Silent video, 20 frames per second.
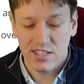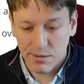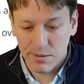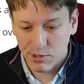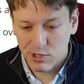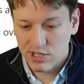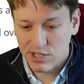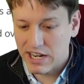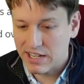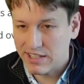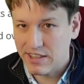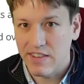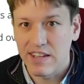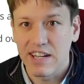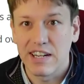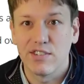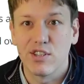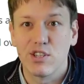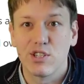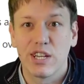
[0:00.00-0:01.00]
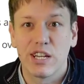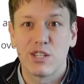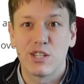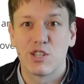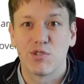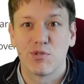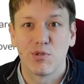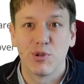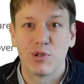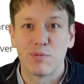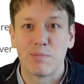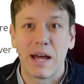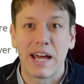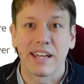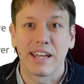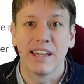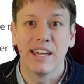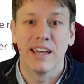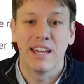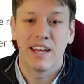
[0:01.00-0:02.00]
double check that they haven't changed the rules
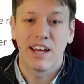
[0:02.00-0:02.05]
back.